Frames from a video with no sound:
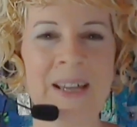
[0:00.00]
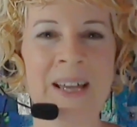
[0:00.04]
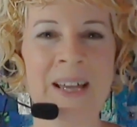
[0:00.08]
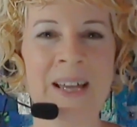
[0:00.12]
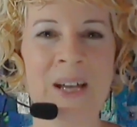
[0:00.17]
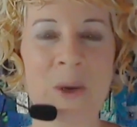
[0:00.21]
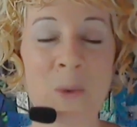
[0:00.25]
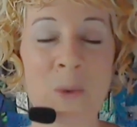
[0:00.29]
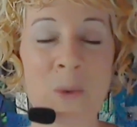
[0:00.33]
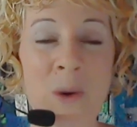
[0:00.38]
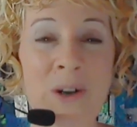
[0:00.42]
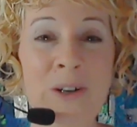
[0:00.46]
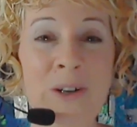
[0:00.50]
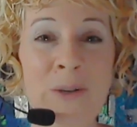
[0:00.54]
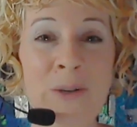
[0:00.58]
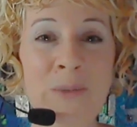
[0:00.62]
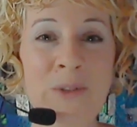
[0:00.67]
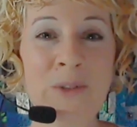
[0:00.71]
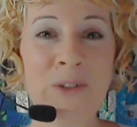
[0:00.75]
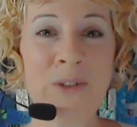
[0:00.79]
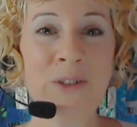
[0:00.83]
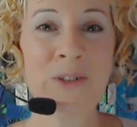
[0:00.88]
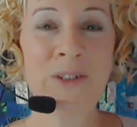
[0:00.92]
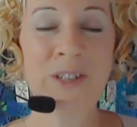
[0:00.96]
Welcome
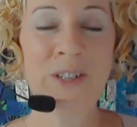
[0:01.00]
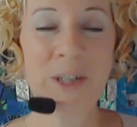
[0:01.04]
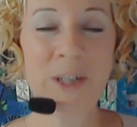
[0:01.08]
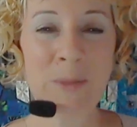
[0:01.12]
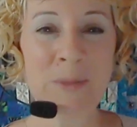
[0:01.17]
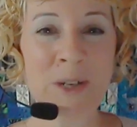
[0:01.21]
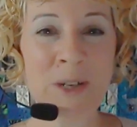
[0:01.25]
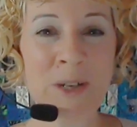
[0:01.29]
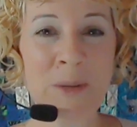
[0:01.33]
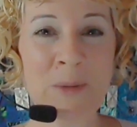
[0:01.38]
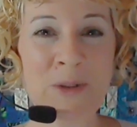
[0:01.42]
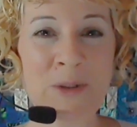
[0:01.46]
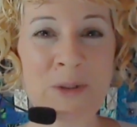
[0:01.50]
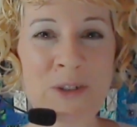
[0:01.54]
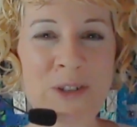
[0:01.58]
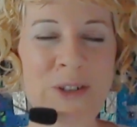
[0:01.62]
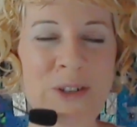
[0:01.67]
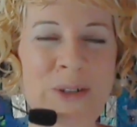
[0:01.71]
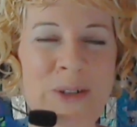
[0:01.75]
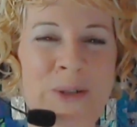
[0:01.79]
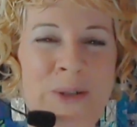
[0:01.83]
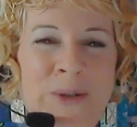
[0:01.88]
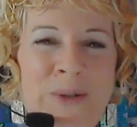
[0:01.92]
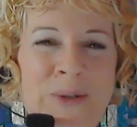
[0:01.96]
to tip number
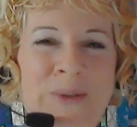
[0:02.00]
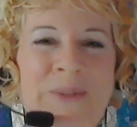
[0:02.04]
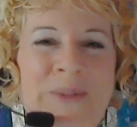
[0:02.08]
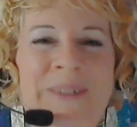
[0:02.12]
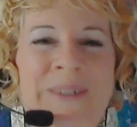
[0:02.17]
2